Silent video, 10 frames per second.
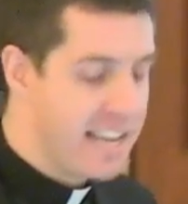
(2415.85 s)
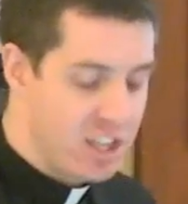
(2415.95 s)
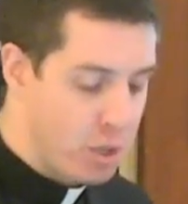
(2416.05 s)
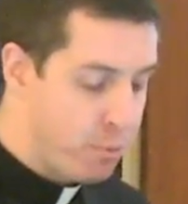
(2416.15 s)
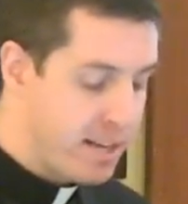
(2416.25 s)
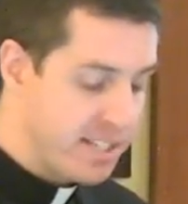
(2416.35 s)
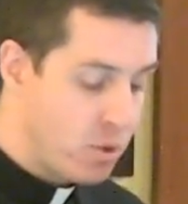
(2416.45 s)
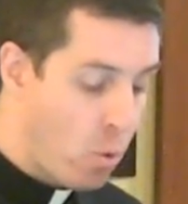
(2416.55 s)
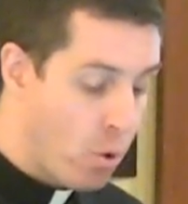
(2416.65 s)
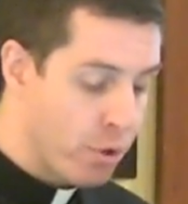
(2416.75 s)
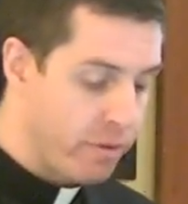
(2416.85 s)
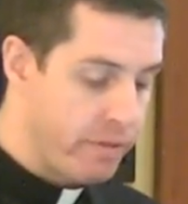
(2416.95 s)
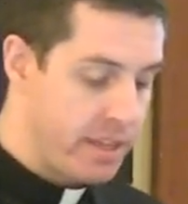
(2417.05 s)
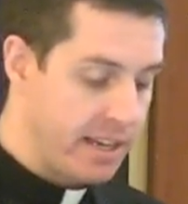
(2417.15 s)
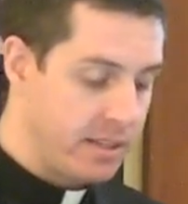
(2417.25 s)
in the present order of
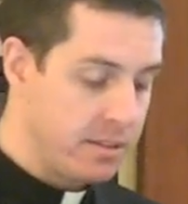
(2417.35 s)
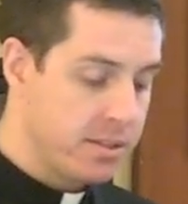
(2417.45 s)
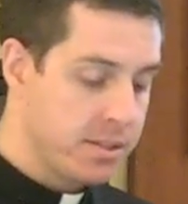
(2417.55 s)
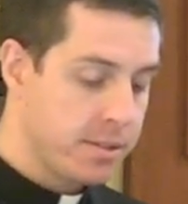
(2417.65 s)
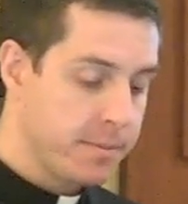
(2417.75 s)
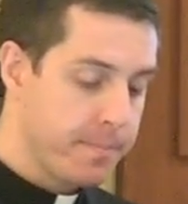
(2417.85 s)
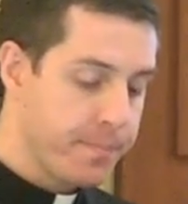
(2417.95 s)
things.